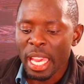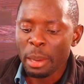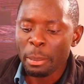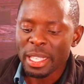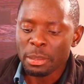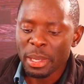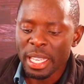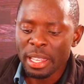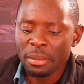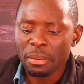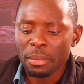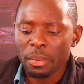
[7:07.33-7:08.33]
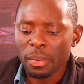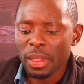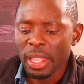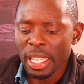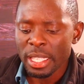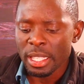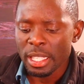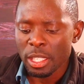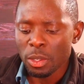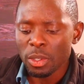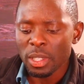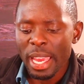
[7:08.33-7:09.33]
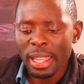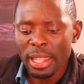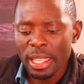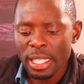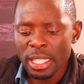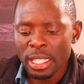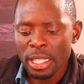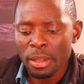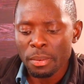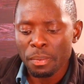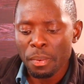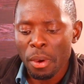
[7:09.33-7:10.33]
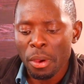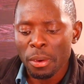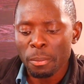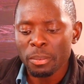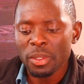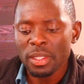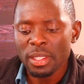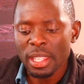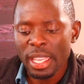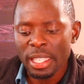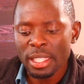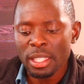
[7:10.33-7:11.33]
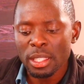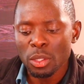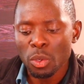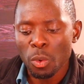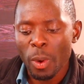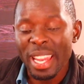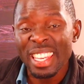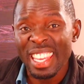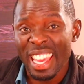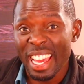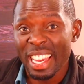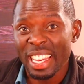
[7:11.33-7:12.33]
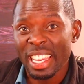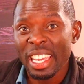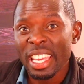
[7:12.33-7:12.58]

And best believe this, you try this for 6 to 1 year,